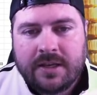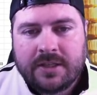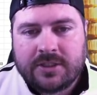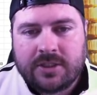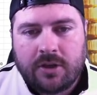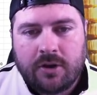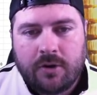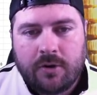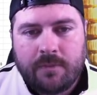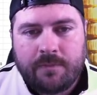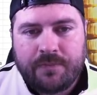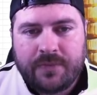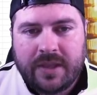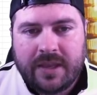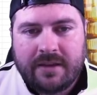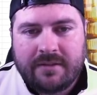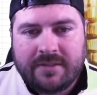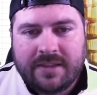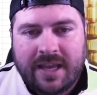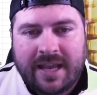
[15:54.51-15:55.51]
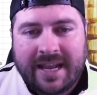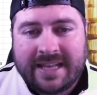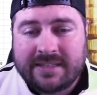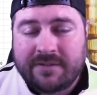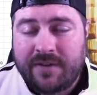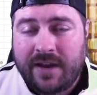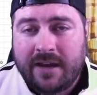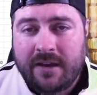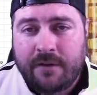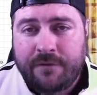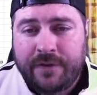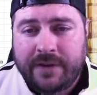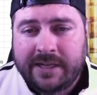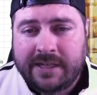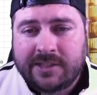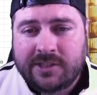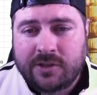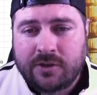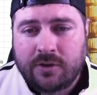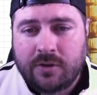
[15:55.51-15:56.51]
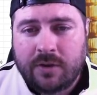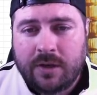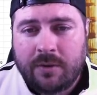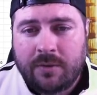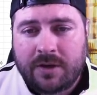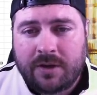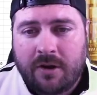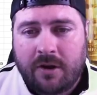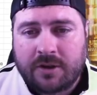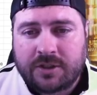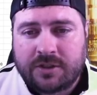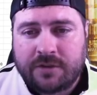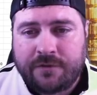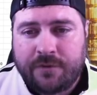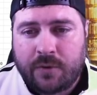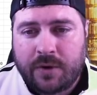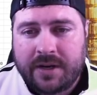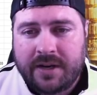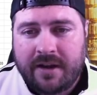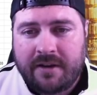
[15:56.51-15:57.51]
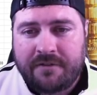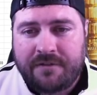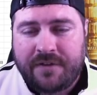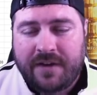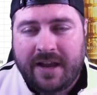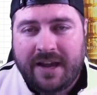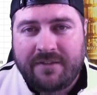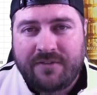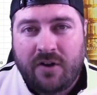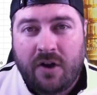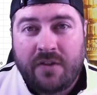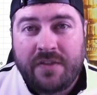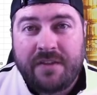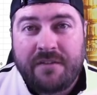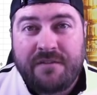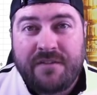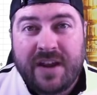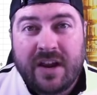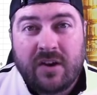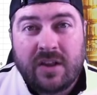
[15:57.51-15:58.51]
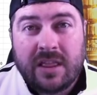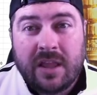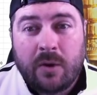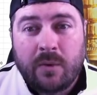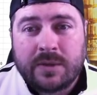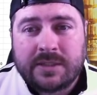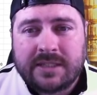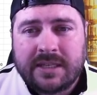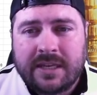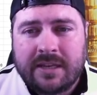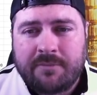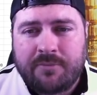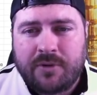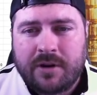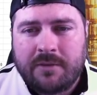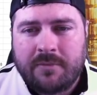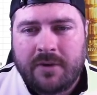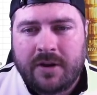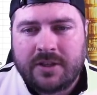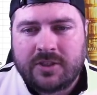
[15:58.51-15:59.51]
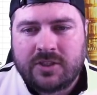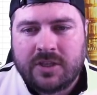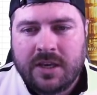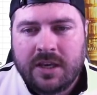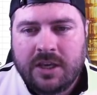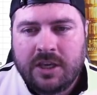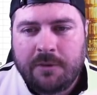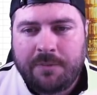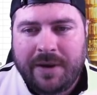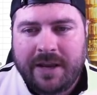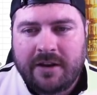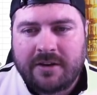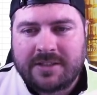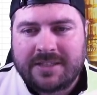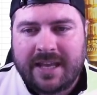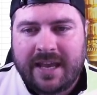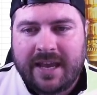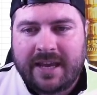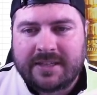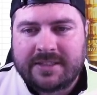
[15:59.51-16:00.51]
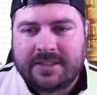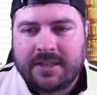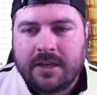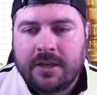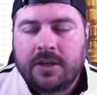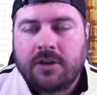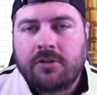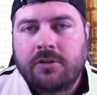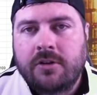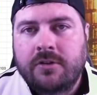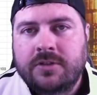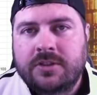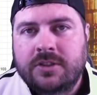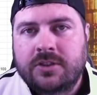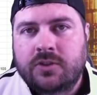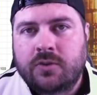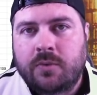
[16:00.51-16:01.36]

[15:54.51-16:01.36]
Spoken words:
So it has a value of 52. It would cost you 49.5 on the very lowest end, pretty much. You pay your tax, you're losing